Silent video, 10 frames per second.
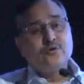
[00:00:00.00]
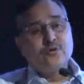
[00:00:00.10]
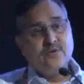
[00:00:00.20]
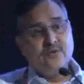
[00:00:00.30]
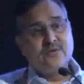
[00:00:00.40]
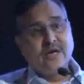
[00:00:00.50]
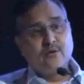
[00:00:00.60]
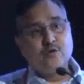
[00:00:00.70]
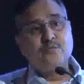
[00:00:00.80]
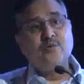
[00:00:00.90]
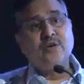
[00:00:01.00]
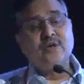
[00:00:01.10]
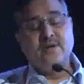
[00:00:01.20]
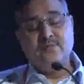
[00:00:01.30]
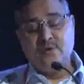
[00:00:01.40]
even cyclosporin
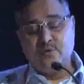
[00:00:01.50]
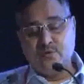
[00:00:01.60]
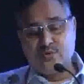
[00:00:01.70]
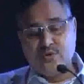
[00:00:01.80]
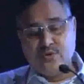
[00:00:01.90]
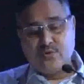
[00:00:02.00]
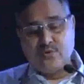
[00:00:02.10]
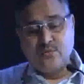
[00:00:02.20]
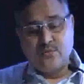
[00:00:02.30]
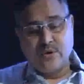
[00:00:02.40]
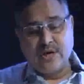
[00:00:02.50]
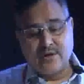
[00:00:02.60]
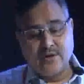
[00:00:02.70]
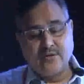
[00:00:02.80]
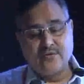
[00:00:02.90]
can be used to get rid
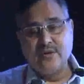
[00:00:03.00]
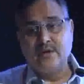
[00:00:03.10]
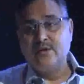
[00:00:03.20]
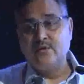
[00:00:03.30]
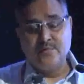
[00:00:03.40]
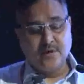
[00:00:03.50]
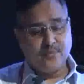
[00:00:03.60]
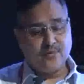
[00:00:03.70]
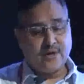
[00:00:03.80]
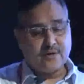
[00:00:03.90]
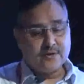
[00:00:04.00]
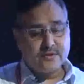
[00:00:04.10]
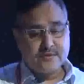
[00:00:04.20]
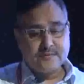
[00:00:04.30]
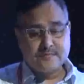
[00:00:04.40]
of the uremic pruritus.